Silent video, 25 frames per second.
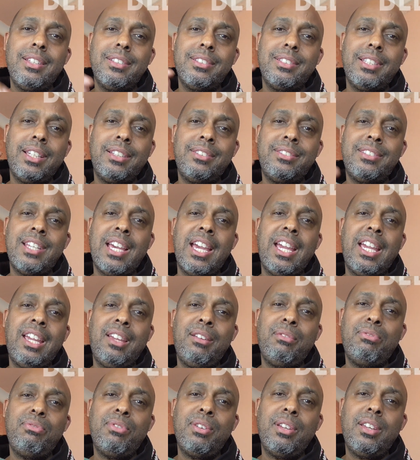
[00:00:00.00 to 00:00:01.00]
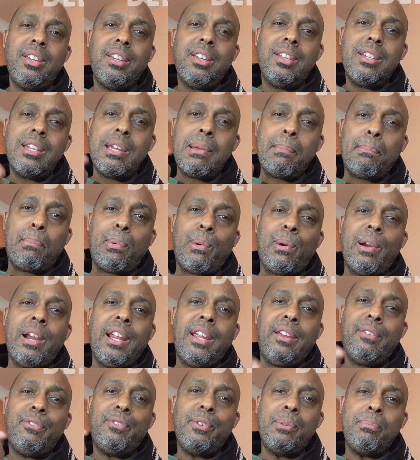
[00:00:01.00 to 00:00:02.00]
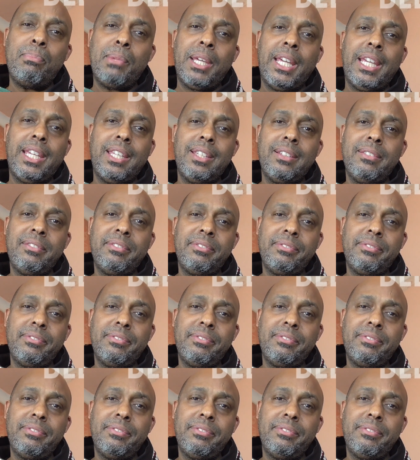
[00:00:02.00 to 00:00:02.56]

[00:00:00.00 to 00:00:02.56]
Say, Dave, pray for me.